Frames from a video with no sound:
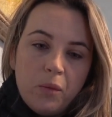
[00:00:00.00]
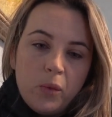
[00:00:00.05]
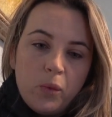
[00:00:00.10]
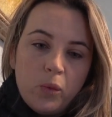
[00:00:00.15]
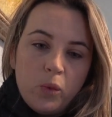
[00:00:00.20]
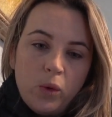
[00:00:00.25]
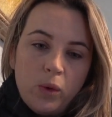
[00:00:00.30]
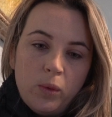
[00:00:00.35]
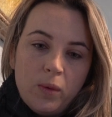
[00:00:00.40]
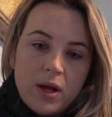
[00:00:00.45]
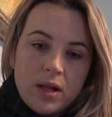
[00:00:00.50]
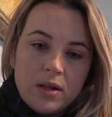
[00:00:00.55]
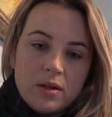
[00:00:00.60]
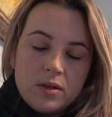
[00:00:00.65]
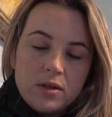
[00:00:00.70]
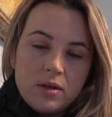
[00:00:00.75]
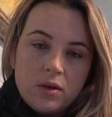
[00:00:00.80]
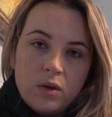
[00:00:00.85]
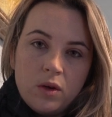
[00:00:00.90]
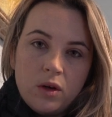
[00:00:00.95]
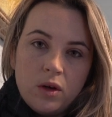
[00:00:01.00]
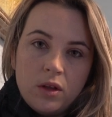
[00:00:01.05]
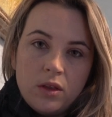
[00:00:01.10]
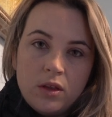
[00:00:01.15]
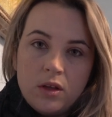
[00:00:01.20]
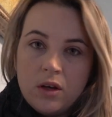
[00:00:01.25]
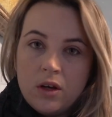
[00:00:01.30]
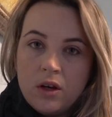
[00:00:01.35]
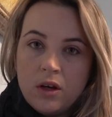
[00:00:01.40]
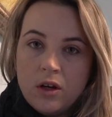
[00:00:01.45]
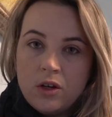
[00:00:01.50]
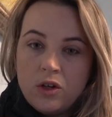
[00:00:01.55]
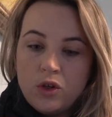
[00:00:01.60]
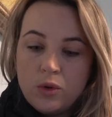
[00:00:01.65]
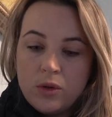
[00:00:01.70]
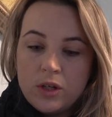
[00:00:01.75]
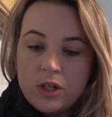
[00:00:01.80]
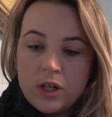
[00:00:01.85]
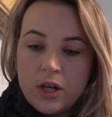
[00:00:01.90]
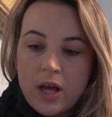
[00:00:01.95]
We went to the
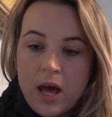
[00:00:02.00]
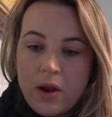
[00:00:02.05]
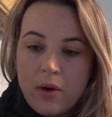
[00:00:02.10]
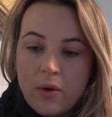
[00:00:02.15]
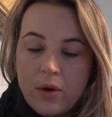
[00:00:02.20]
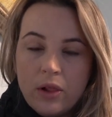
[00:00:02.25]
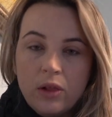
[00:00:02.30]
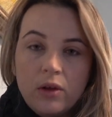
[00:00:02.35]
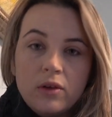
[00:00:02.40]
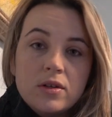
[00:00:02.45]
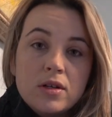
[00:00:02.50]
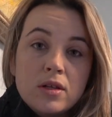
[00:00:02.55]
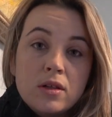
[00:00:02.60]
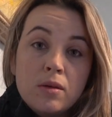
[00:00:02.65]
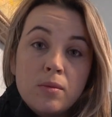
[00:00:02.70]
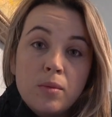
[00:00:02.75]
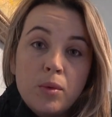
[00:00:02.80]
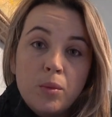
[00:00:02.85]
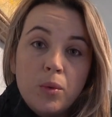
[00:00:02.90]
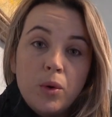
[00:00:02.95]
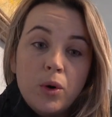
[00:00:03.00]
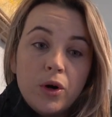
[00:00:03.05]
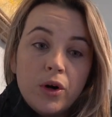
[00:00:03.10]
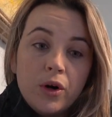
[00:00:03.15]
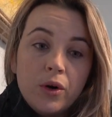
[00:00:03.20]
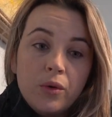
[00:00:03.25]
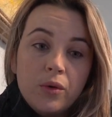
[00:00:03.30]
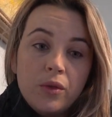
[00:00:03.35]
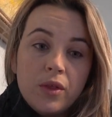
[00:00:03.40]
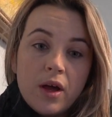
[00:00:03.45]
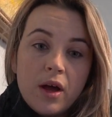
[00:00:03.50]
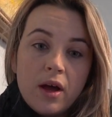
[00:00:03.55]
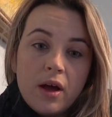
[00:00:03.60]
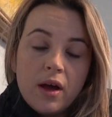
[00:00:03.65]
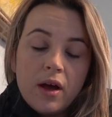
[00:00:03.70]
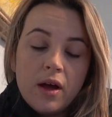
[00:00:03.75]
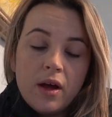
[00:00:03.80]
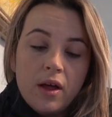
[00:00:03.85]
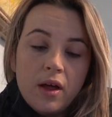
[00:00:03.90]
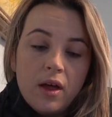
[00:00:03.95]
Jewish ghetto and looked at the memorial
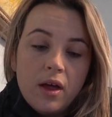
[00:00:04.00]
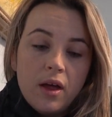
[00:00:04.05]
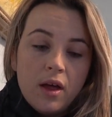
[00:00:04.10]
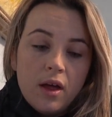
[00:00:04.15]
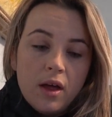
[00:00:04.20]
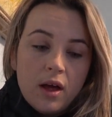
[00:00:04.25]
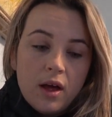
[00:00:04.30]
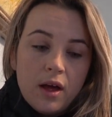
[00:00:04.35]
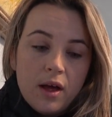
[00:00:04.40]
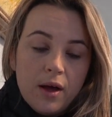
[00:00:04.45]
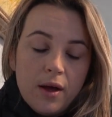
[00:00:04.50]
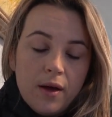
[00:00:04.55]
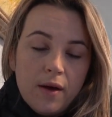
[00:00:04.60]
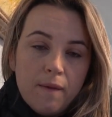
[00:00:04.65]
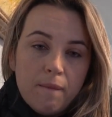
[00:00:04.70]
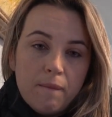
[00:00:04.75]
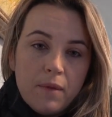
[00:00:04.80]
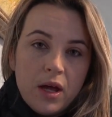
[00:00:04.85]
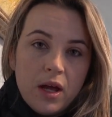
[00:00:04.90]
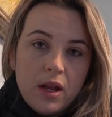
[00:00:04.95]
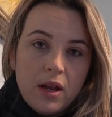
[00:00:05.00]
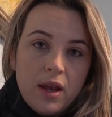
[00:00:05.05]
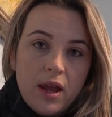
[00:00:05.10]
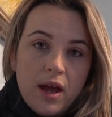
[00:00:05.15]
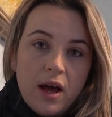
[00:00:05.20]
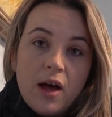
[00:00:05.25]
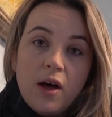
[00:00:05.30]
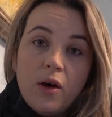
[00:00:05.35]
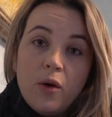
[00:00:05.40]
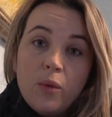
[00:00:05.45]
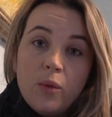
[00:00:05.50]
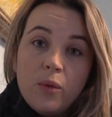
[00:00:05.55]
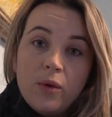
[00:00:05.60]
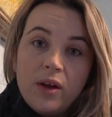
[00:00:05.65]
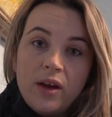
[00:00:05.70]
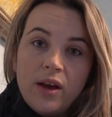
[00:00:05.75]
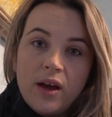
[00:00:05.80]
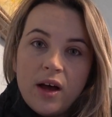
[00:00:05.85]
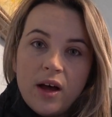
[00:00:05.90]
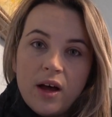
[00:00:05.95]
there. And now
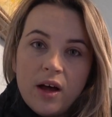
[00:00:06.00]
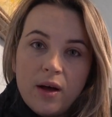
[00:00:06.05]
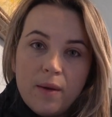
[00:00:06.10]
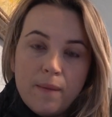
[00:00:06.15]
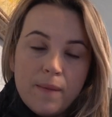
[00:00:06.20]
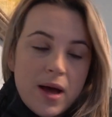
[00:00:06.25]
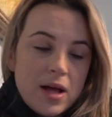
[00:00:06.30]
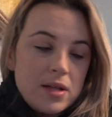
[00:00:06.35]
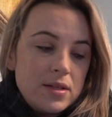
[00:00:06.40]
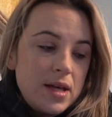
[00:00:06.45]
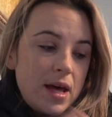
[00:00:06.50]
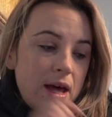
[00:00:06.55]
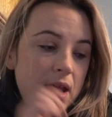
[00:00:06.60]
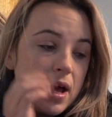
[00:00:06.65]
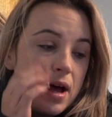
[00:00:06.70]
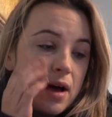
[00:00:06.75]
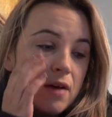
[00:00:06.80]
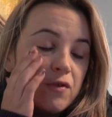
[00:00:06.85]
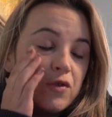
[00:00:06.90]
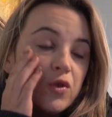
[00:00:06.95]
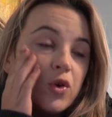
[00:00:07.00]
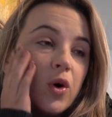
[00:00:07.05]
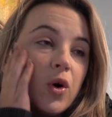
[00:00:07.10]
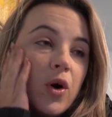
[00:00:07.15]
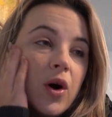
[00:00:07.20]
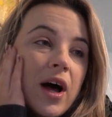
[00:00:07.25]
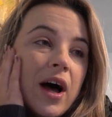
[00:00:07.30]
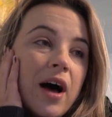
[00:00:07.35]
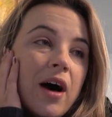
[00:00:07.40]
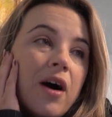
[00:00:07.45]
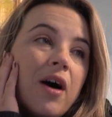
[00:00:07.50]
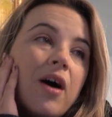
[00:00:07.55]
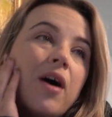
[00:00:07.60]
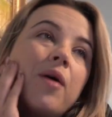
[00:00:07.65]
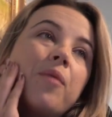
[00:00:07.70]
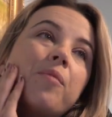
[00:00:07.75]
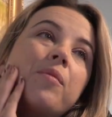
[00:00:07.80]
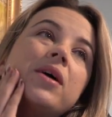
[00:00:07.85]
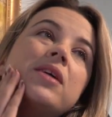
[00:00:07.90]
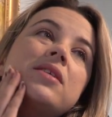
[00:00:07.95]
we are about to head out for
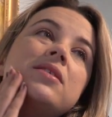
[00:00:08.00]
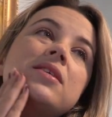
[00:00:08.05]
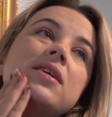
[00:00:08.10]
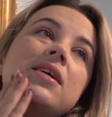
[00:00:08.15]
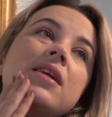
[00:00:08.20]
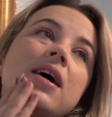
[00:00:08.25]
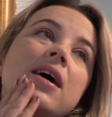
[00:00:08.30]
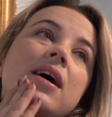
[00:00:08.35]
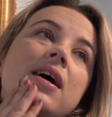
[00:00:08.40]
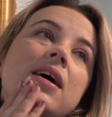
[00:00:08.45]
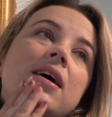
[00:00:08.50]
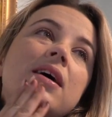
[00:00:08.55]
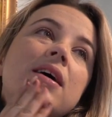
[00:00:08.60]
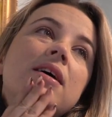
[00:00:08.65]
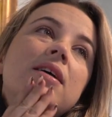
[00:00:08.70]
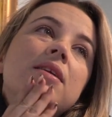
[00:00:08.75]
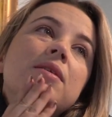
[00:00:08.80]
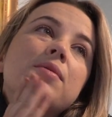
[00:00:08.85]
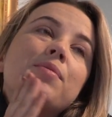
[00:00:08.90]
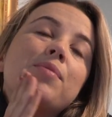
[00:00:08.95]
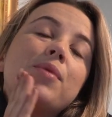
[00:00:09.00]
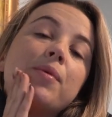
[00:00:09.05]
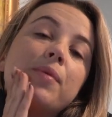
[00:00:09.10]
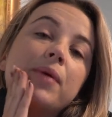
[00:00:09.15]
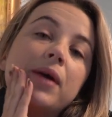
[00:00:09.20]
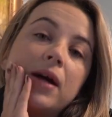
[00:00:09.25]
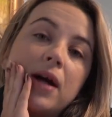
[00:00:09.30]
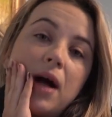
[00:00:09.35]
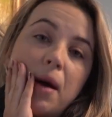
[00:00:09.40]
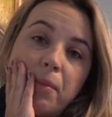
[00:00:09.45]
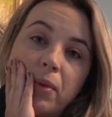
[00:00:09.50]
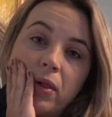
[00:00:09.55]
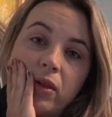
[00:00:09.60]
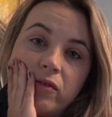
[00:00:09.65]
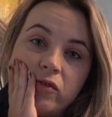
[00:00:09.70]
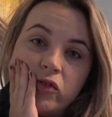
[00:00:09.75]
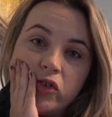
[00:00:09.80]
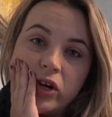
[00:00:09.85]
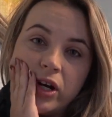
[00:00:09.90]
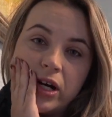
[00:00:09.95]
dinner and probably a couple
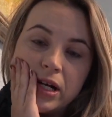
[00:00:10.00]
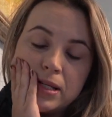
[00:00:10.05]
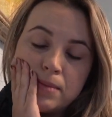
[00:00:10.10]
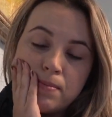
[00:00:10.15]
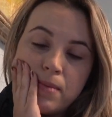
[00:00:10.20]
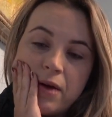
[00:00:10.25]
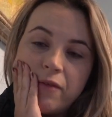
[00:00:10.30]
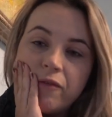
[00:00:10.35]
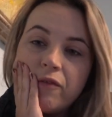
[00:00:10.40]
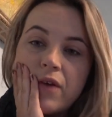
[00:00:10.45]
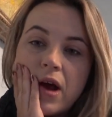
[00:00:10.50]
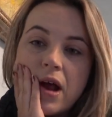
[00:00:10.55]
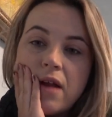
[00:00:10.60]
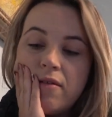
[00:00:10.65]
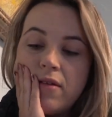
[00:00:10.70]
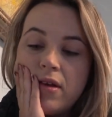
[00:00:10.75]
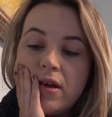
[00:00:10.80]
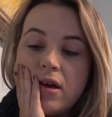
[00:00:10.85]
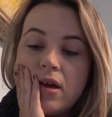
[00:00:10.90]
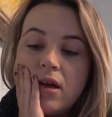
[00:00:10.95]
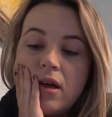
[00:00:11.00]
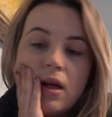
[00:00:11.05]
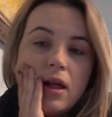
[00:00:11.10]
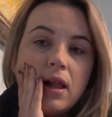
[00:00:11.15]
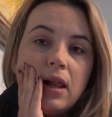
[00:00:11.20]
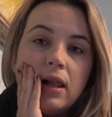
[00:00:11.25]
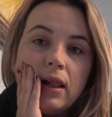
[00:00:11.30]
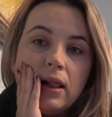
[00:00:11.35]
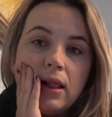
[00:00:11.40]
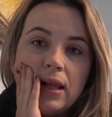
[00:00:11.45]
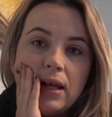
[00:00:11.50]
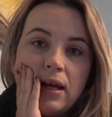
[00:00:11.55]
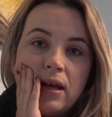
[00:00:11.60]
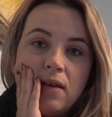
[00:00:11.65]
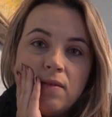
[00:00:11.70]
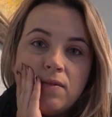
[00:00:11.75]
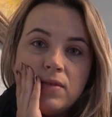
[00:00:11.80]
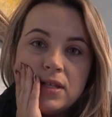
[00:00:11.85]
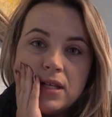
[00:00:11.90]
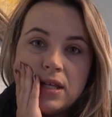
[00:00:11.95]
of drinks. My friend
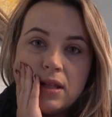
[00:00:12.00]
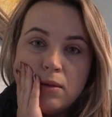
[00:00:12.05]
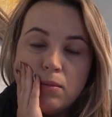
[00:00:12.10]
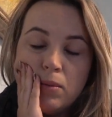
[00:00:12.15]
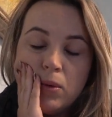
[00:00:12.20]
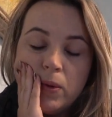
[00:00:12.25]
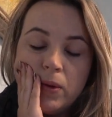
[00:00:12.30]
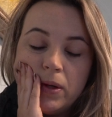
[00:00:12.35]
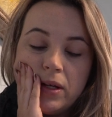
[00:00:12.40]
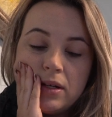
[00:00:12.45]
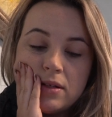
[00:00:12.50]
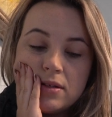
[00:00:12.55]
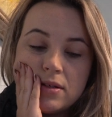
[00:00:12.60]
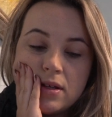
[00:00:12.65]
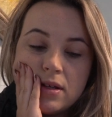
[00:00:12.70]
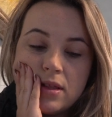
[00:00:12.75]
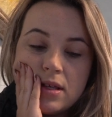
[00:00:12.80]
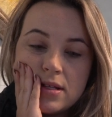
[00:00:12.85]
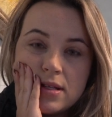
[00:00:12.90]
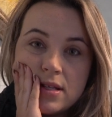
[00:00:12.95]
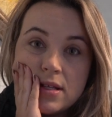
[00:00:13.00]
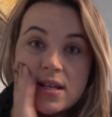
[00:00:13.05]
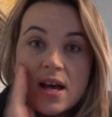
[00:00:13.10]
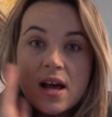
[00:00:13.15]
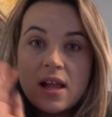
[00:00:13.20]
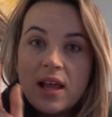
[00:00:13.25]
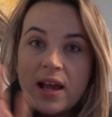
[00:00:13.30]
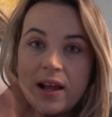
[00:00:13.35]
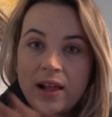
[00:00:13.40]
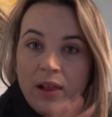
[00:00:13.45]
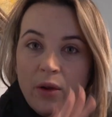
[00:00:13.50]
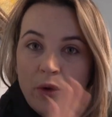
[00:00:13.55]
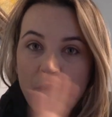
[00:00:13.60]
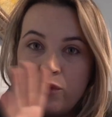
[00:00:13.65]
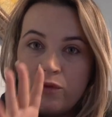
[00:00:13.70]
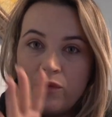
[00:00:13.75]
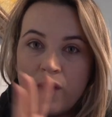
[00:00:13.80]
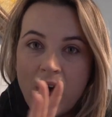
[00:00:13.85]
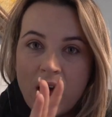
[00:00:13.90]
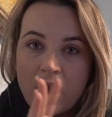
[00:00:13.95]
leaves in the morning, so this is our like little
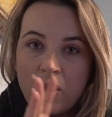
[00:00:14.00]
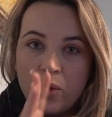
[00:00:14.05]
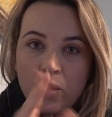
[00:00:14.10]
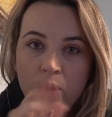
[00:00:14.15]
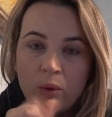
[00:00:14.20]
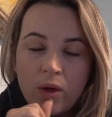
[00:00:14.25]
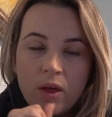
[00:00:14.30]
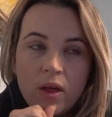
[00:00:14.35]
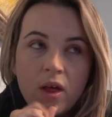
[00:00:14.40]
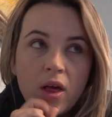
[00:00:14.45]
final